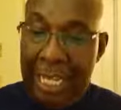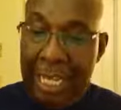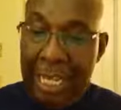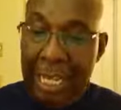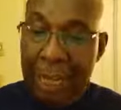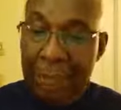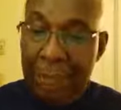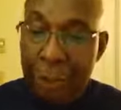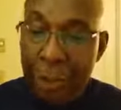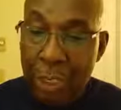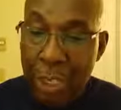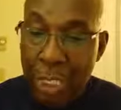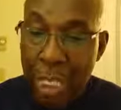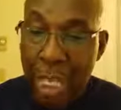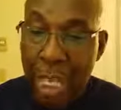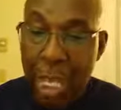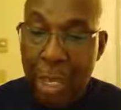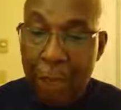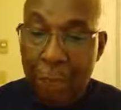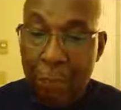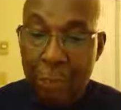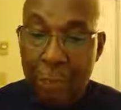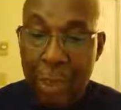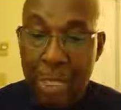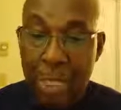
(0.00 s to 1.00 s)
If you
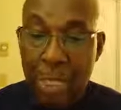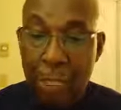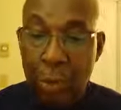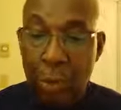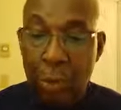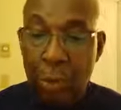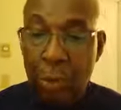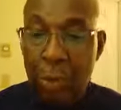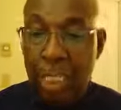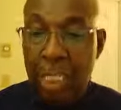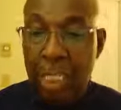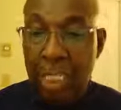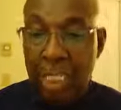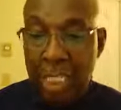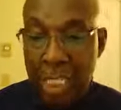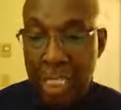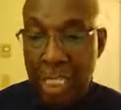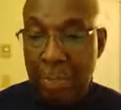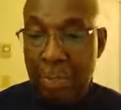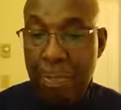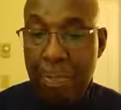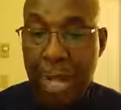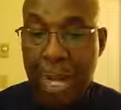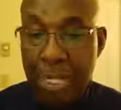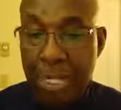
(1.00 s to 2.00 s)
love me, Ghoulie,
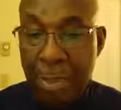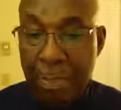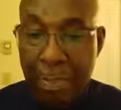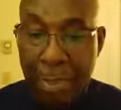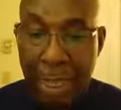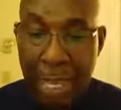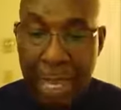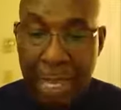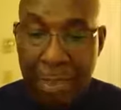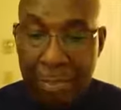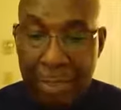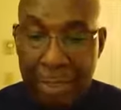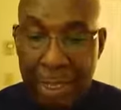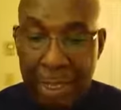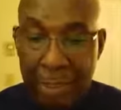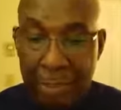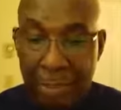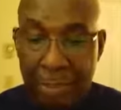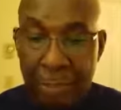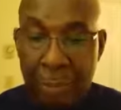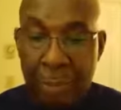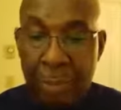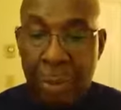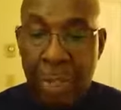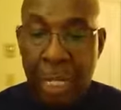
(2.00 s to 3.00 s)
keep my
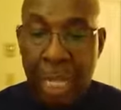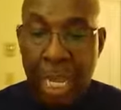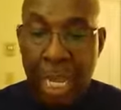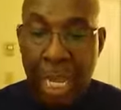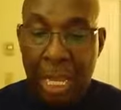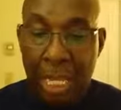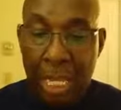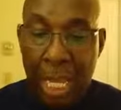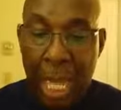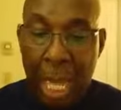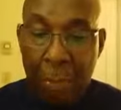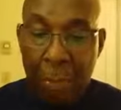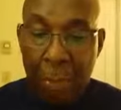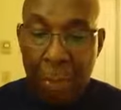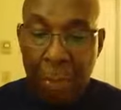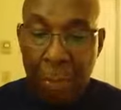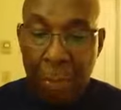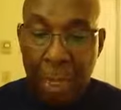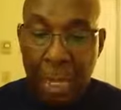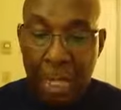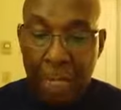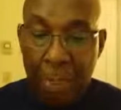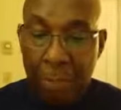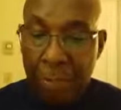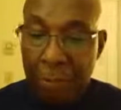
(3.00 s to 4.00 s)
commandments. And I will
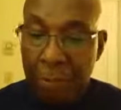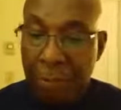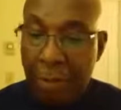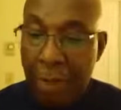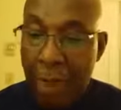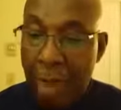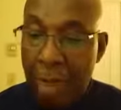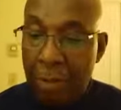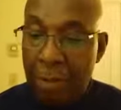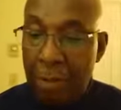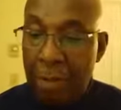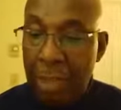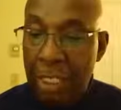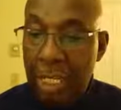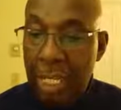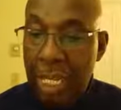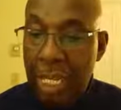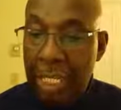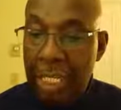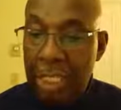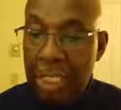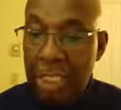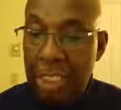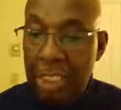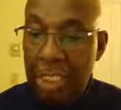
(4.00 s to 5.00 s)
pray the Father,
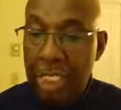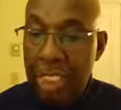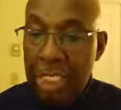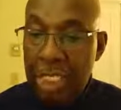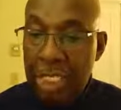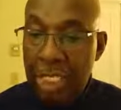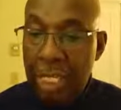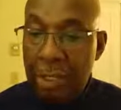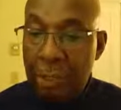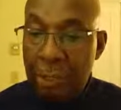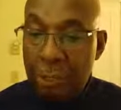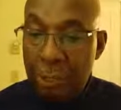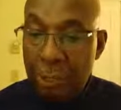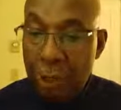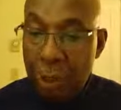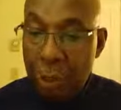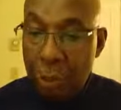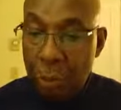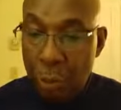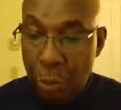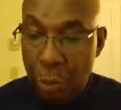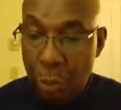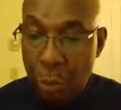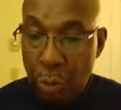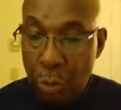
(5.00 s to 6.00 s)
and he shall give
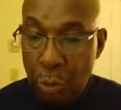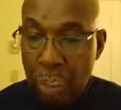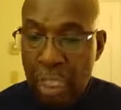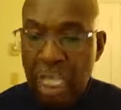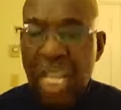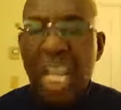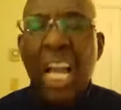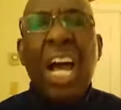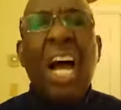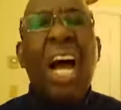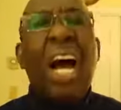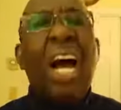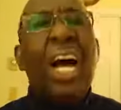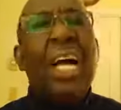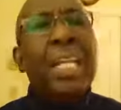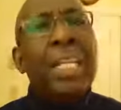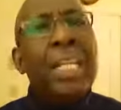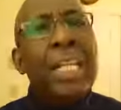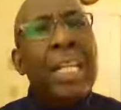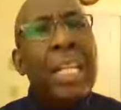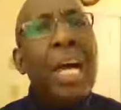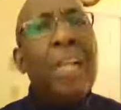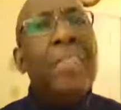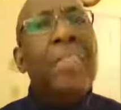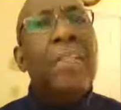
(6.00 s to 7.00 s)
you, Ghoulie,
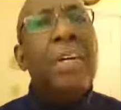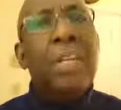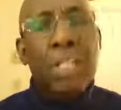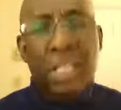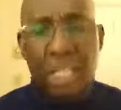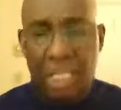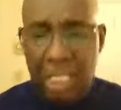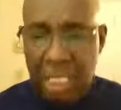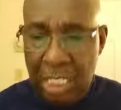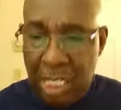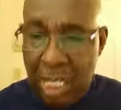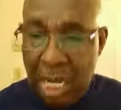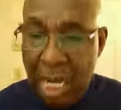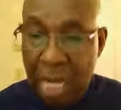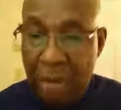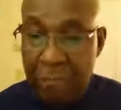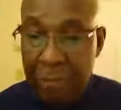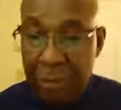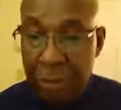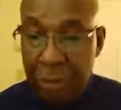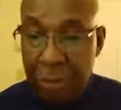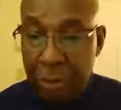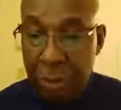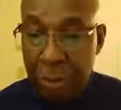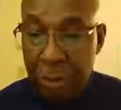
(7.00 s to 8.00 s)
another
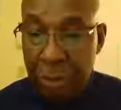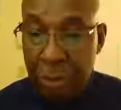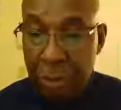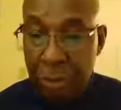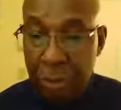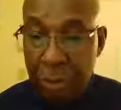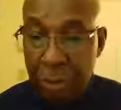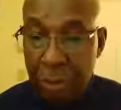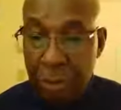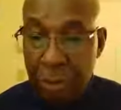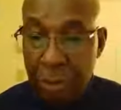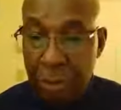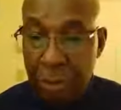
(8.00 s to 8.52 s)
comforter,